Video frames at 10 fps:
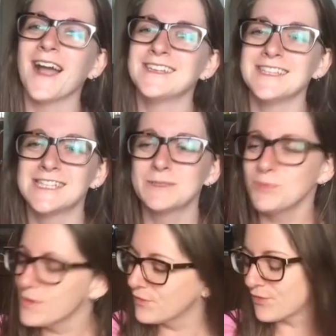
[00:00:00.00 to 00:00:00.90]
I did the
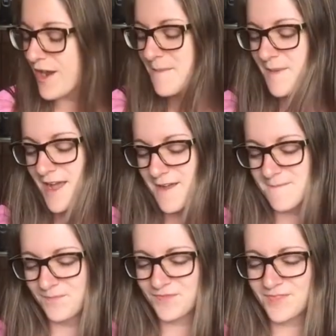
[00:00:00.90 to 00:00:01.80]
spoof
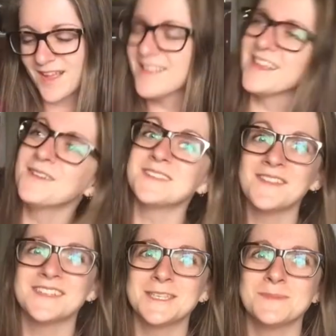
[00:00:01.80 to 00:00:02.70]
from, it was on
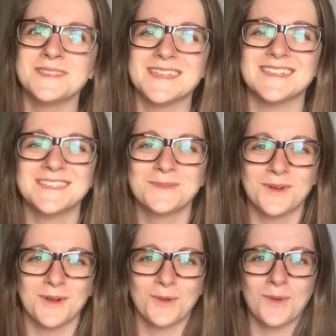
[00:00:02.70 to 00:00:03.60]
The Simpsons
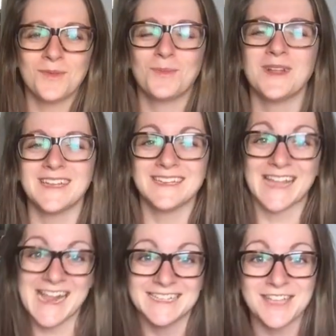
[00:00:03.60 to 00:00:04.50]
where Willy
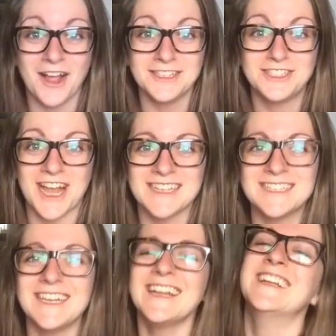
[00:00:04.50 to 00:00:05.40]
lands on
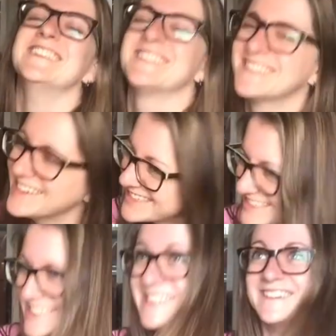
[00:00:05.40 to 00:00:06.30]
Jesse. So I
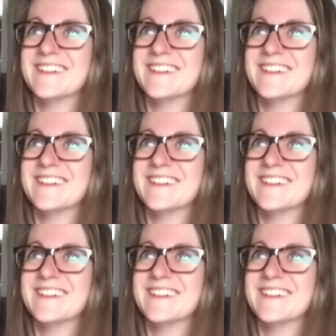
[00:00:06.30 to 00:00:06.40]
continue.